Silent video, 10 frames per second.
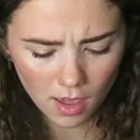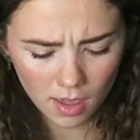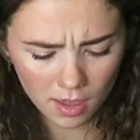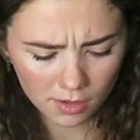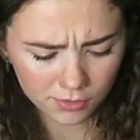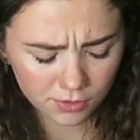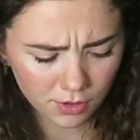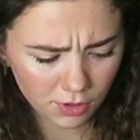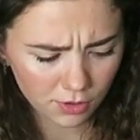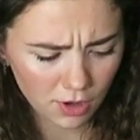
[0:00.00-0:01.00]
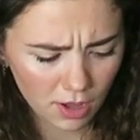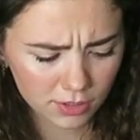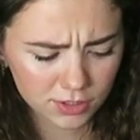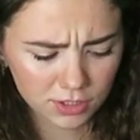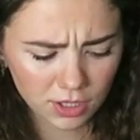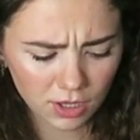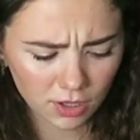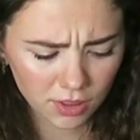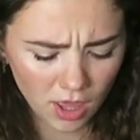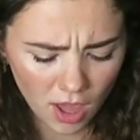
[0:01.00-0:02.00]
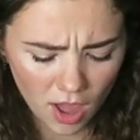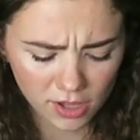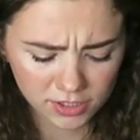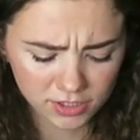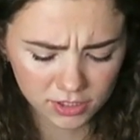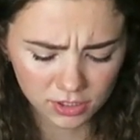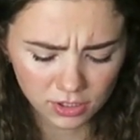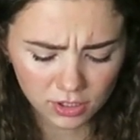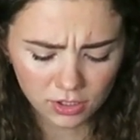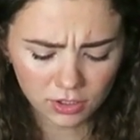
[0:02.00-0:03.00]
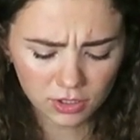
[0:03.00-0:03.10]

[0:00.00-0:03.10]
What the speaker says: And the next thing that I see in